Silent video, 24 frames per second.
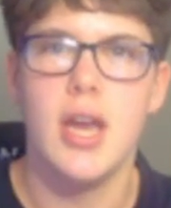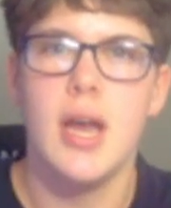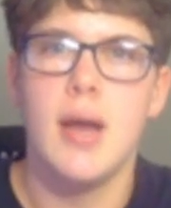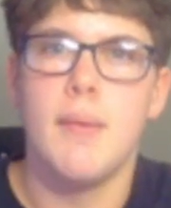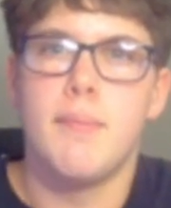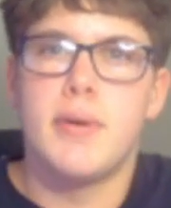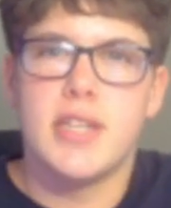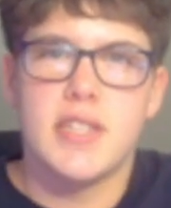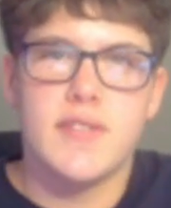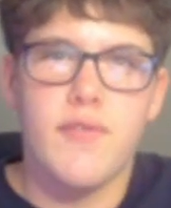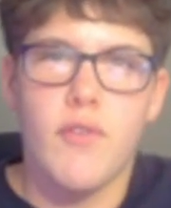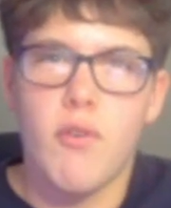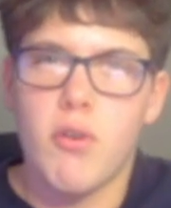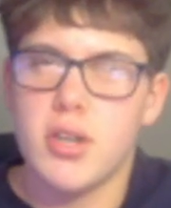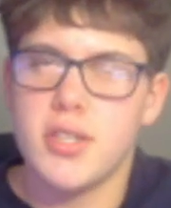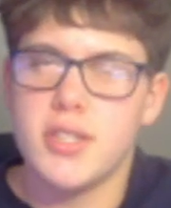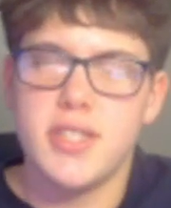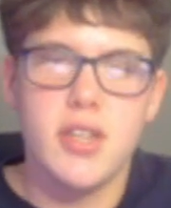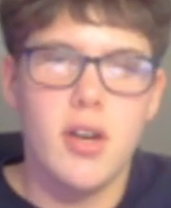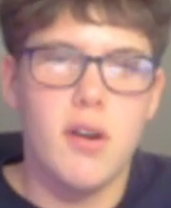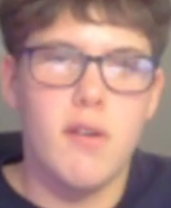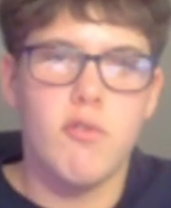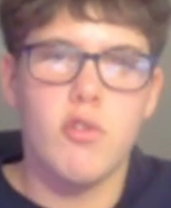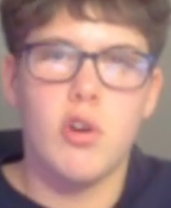But as far as
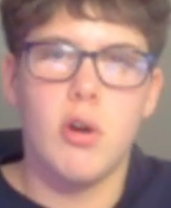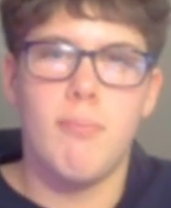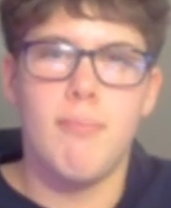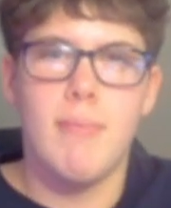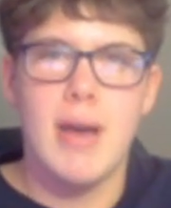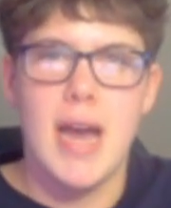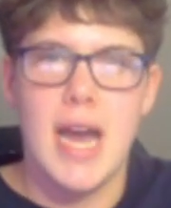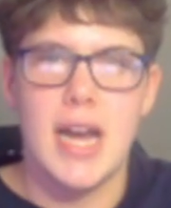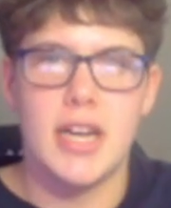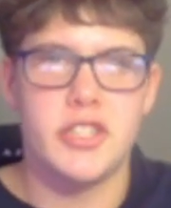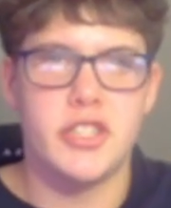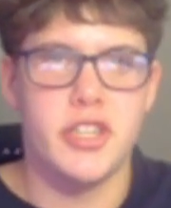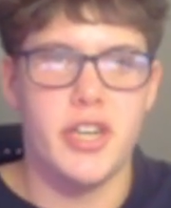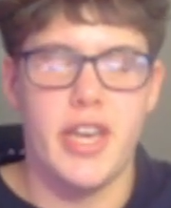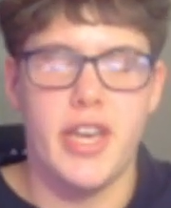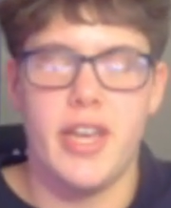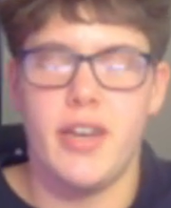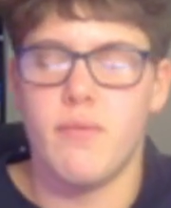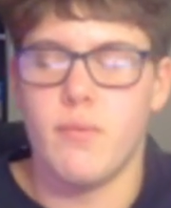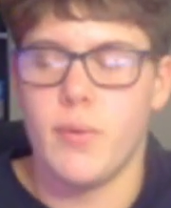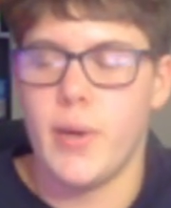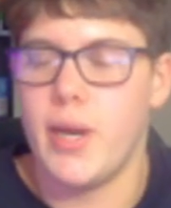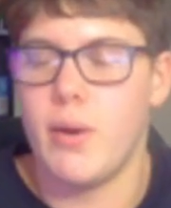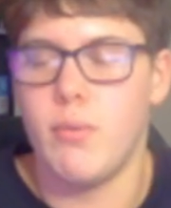the overall match and
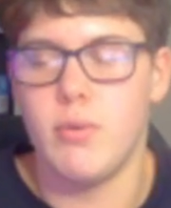in-ring,